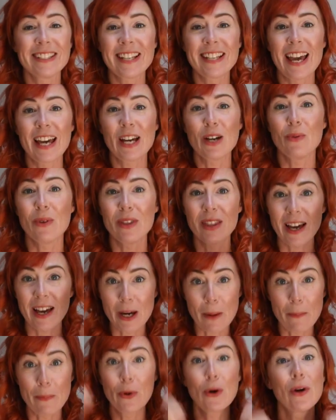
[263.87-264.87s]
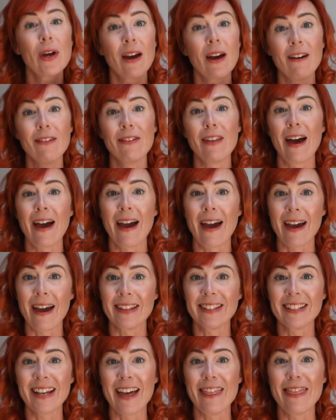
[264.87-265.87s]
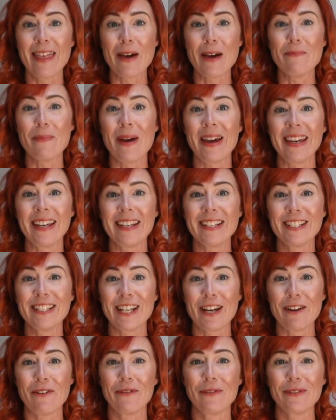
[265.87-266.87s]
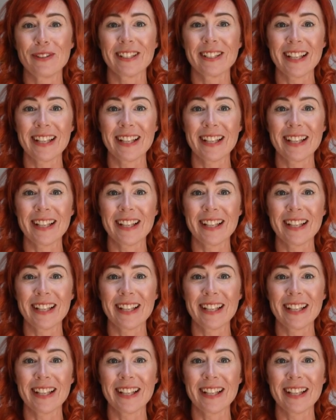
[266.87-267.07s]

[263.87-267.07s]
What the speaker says: taken with a bucket on their head and their makeshift